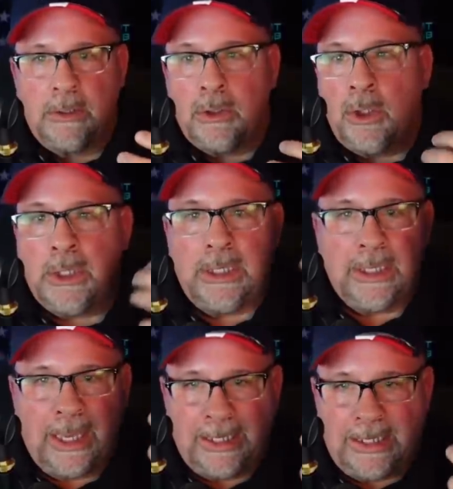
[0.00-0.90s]

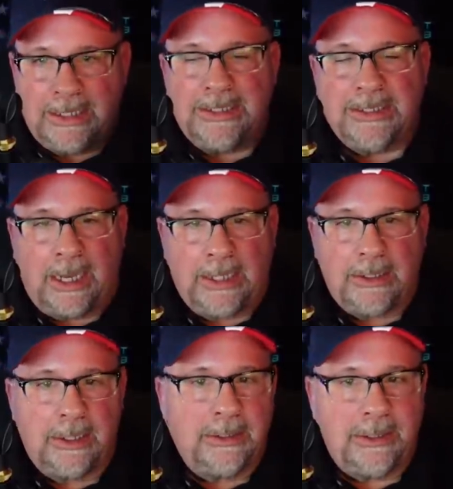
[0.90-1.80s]
looking and insight
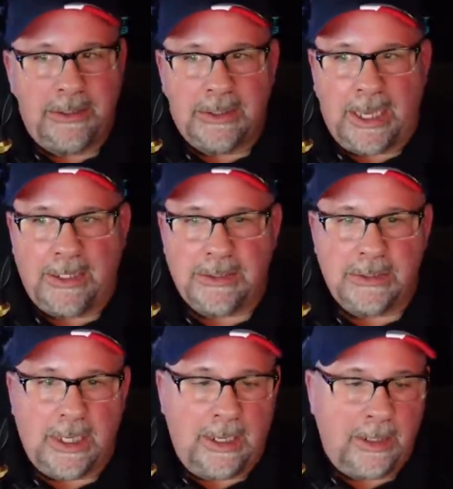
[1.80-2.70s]
into these
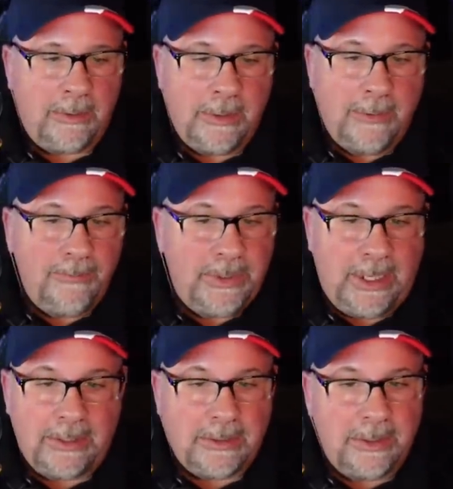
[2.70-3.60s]
cases. And
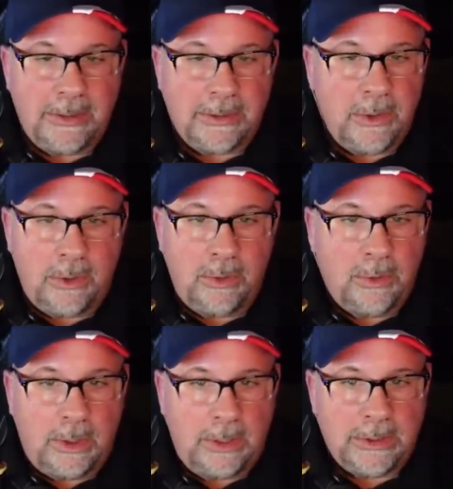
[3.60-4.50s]
Tess is
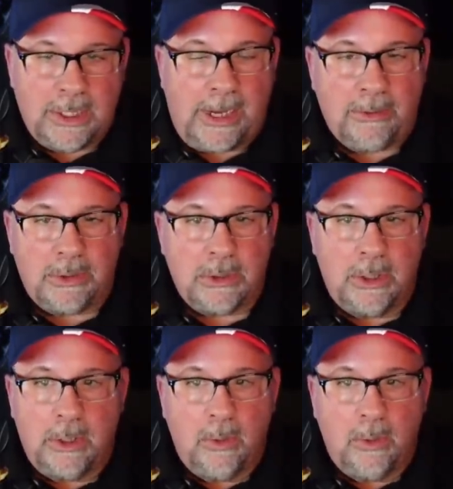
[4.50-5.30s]
no slouch.